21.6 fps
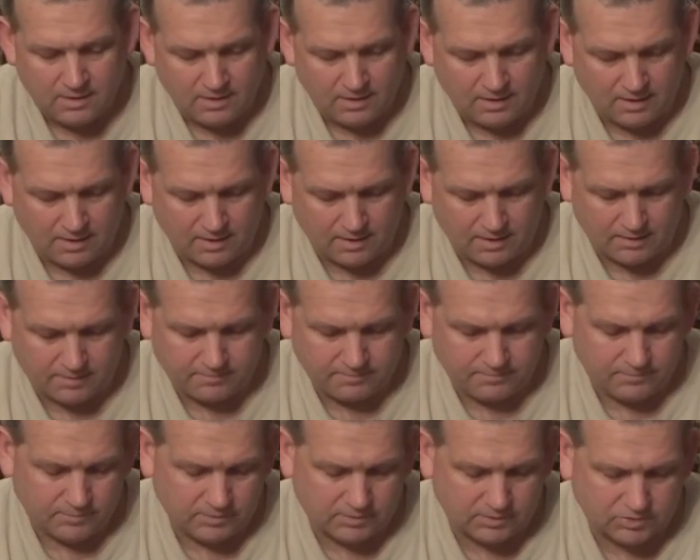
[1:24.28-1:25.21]

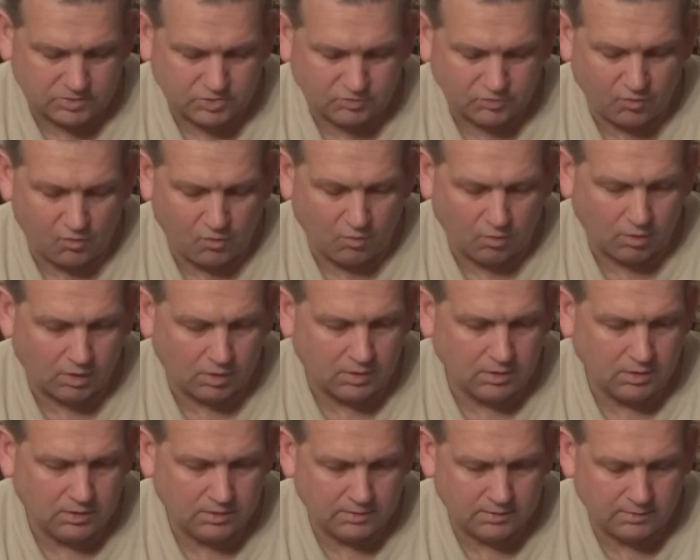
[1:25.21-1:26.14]
There's 4.
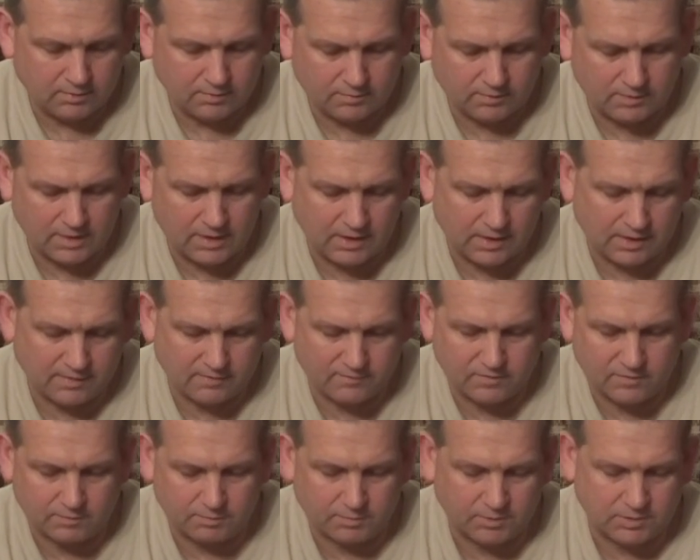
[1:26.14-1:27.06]
We have
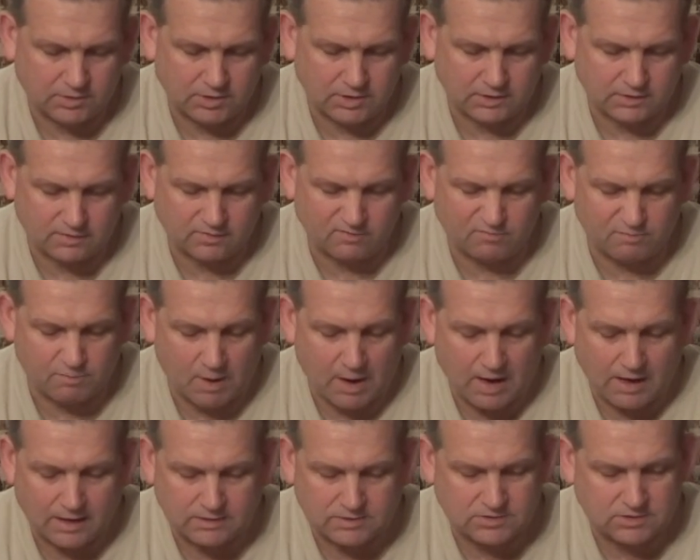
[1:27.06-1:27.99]
the protective
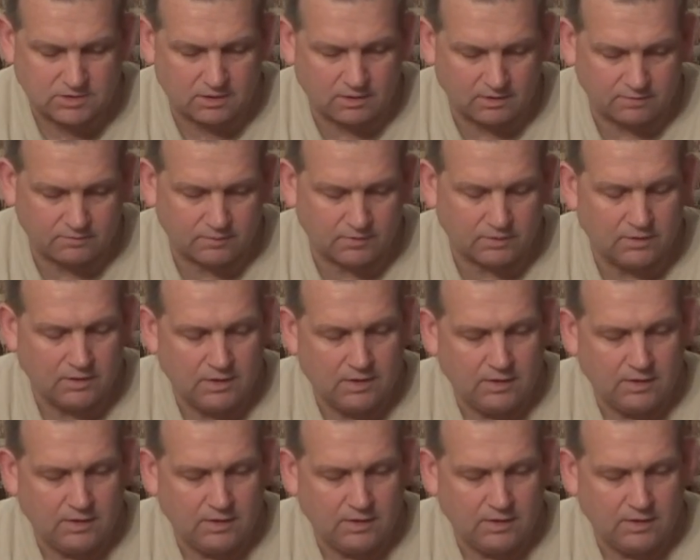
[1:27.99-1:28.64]
box cover.